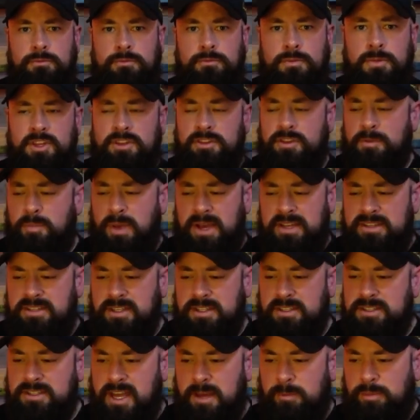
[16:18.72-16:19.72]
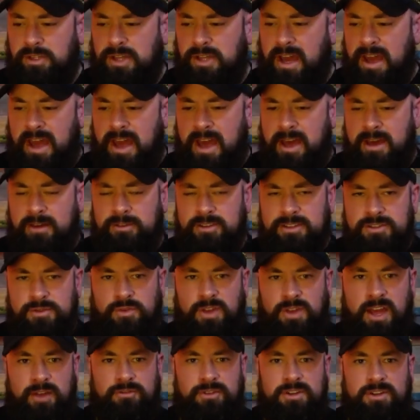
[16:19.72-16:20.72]
The best example I have is
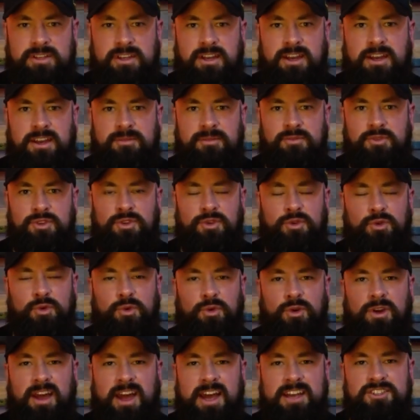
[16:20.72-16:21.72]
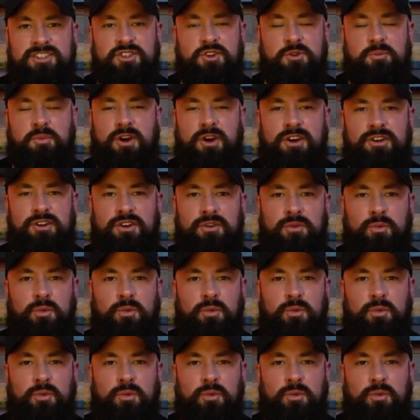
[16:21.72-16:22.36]
every time you ask your partner,